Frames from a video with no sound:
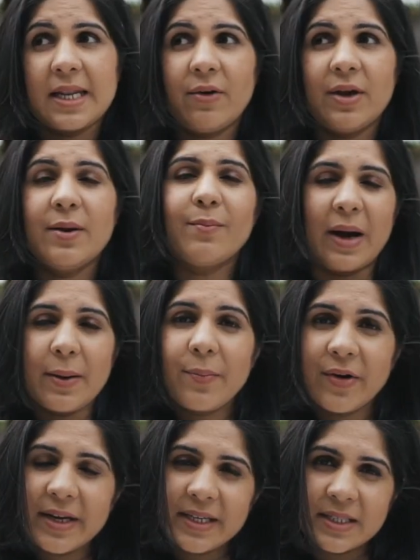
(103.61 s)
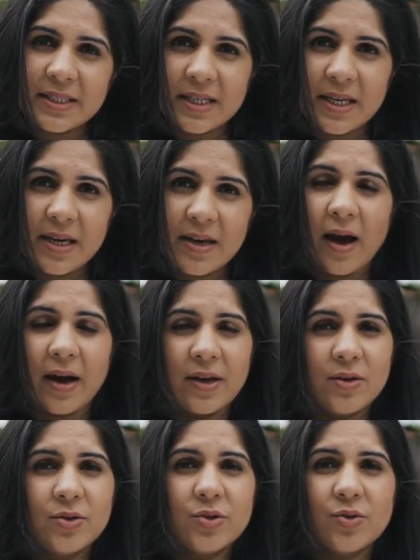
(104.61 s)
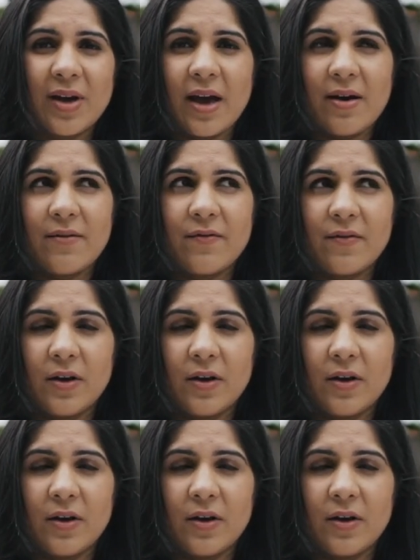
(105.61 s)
Now, in my pregnancy, I used to have